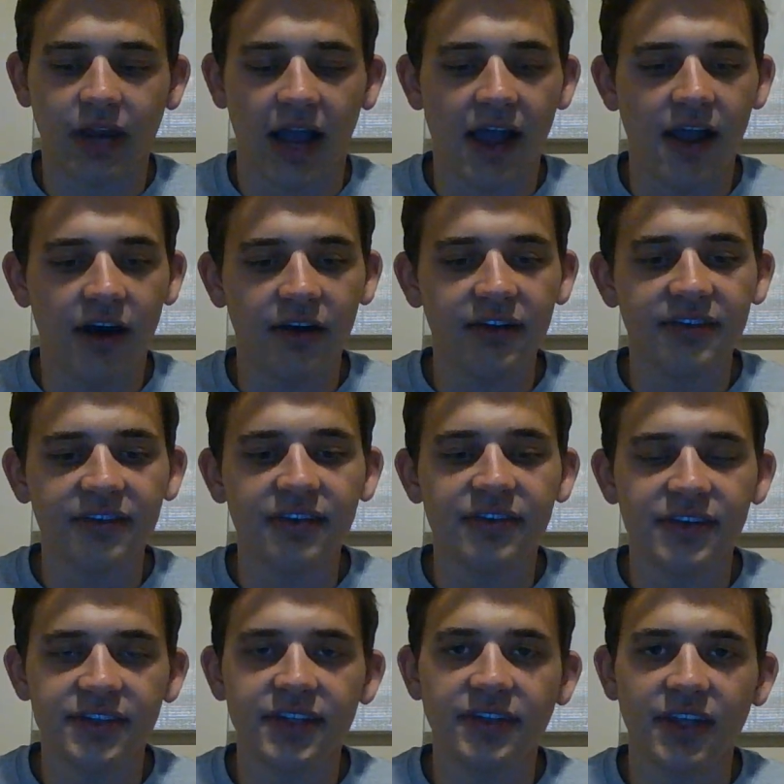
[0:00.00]
honestly
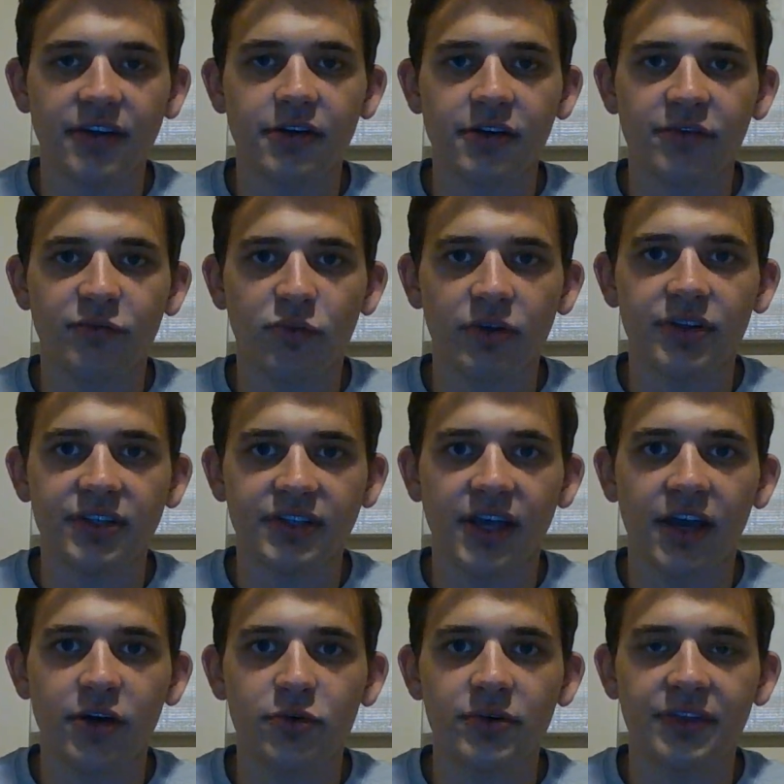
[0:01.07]
think that they could have won the
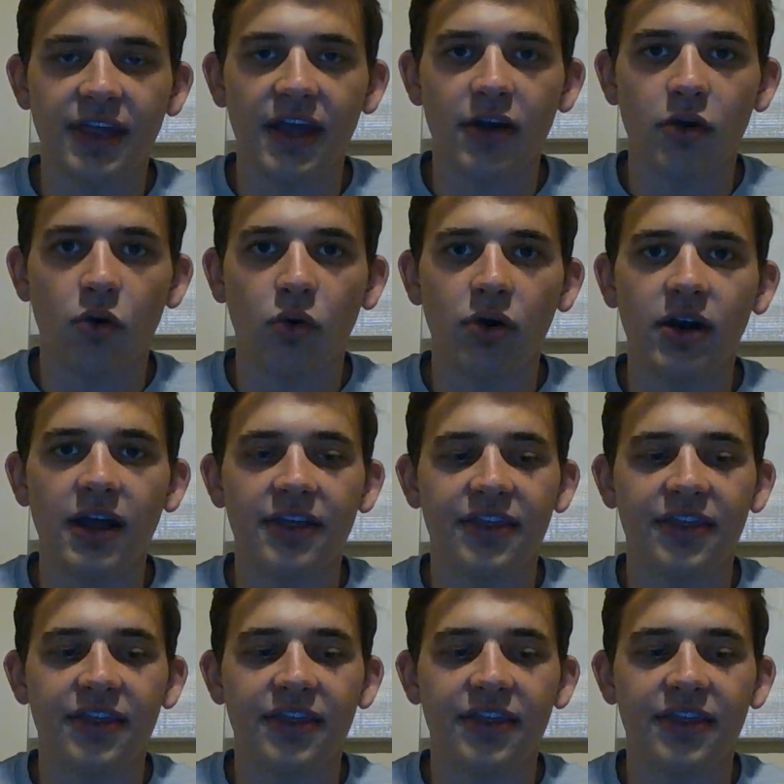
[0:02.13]
title with that core.